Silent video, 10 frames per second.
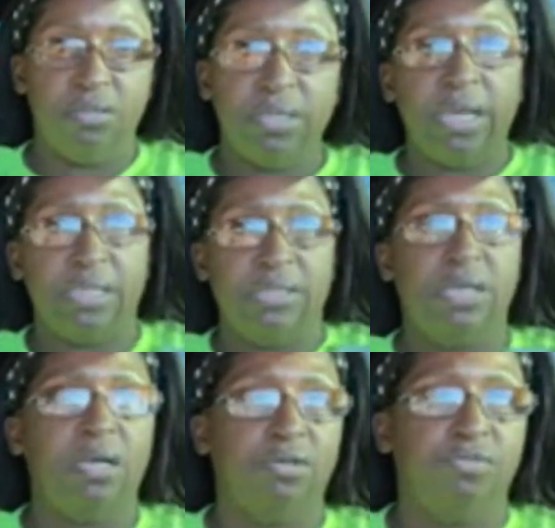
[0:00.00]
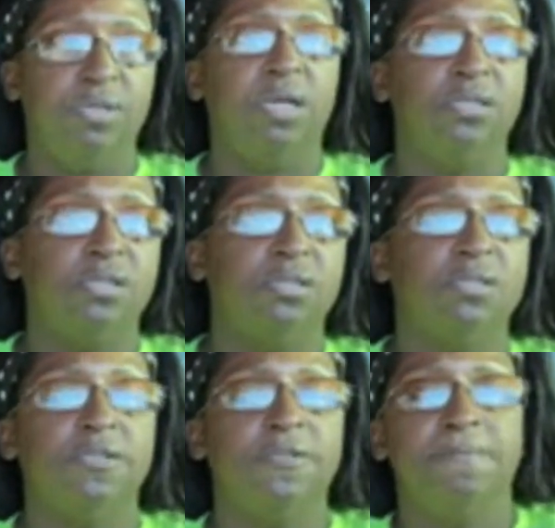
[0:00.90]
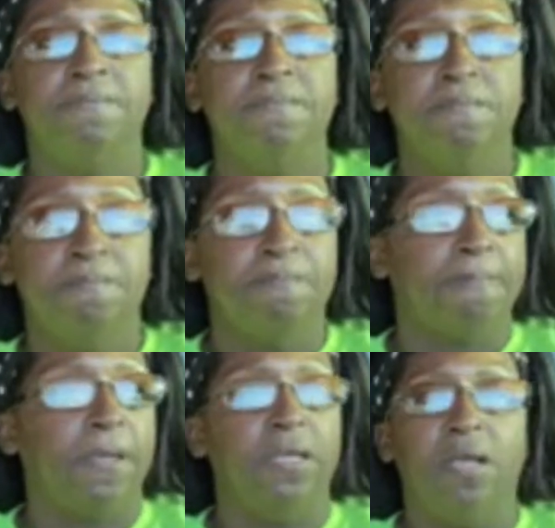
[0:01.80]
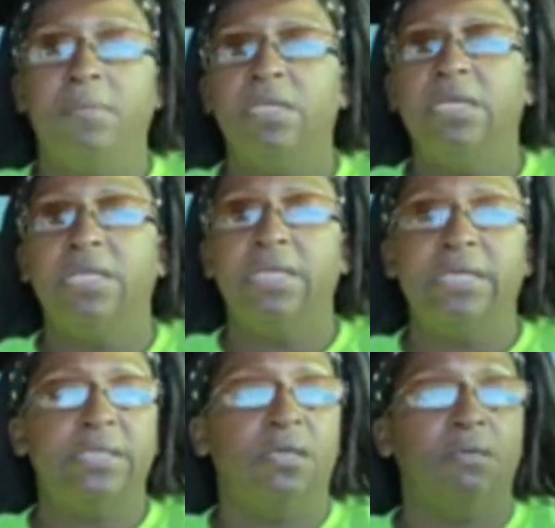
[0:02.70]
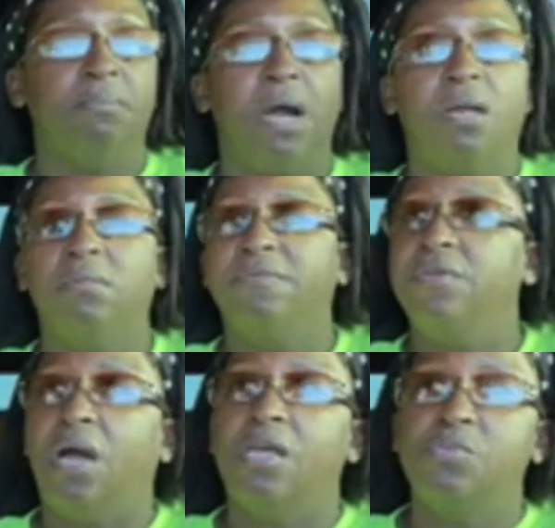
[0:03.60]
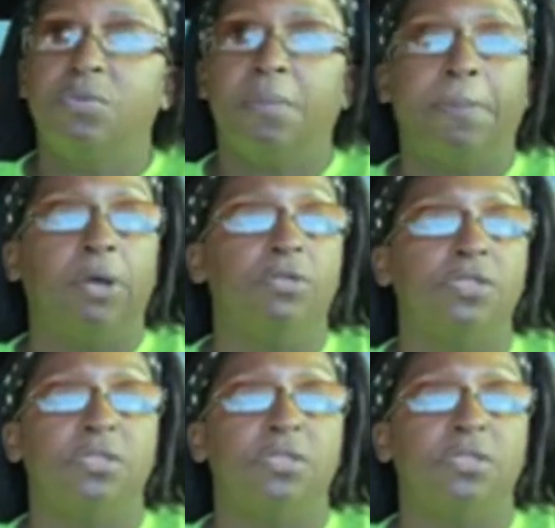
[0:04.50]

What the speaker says: Zack and Zai creations. And I'm gonna leave a link down the bottom if you guys want to purchase.